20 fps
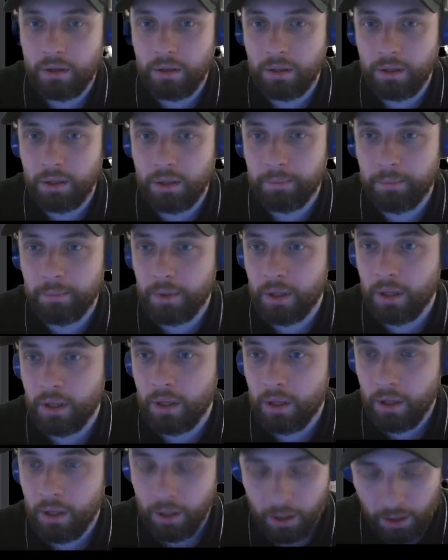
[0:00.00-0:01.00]
Yep.
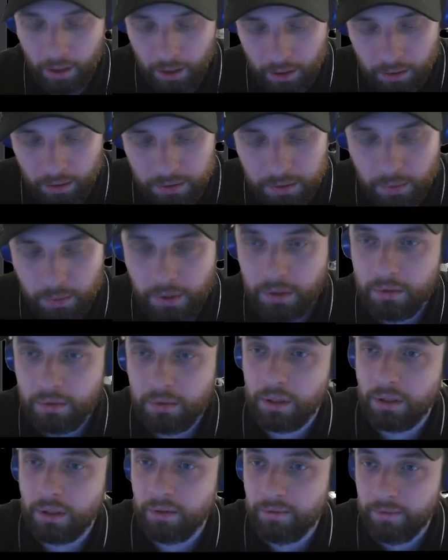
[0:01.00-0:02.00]
And also we can do
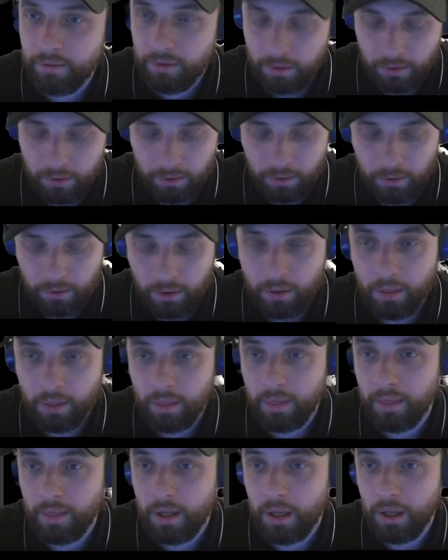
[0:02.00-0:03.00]
like the font.
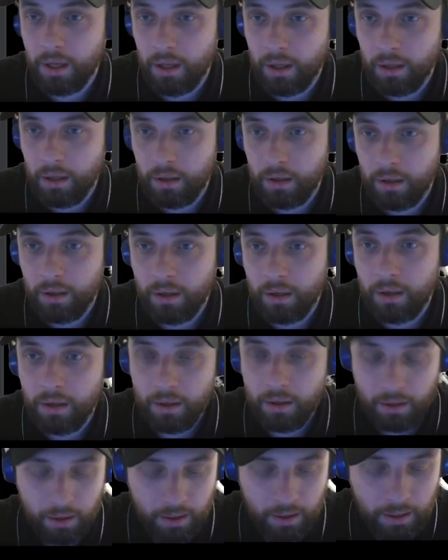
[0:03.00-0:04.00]
Then
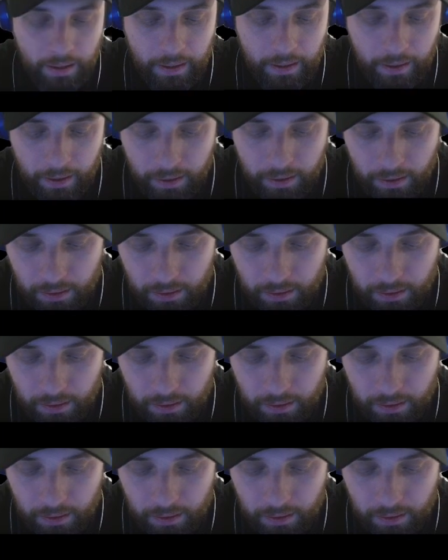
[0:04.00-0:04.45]
I